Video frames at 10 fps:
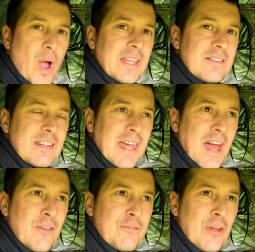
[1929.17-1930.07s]
wait to get
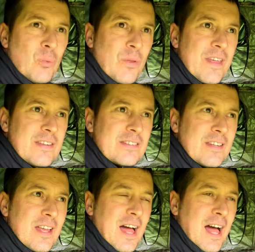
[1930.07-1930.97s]
out in the field with
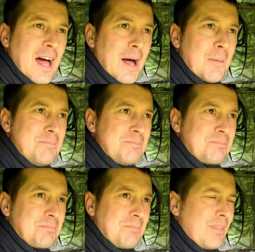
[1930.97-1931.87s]
this, um,
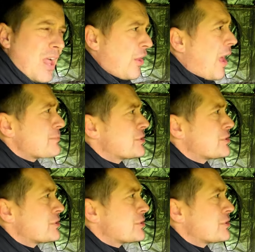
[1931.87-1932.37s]
and I